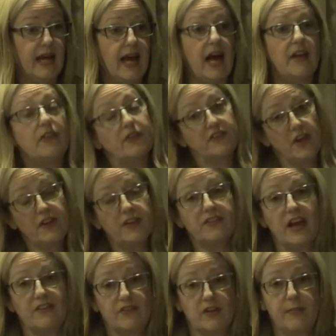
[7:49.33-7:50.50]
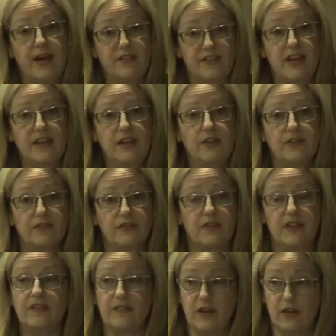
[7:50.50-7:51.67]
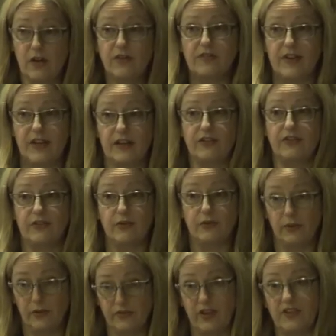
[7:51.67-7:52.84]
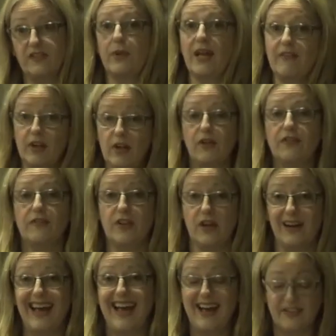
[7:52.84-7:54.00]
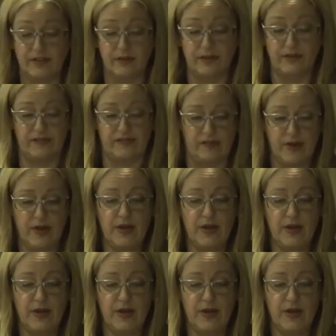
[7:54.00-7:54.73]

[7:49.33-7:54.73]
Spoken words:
And the result, after about 10 years of this in a lot of English schools, is that we have a lot of young adults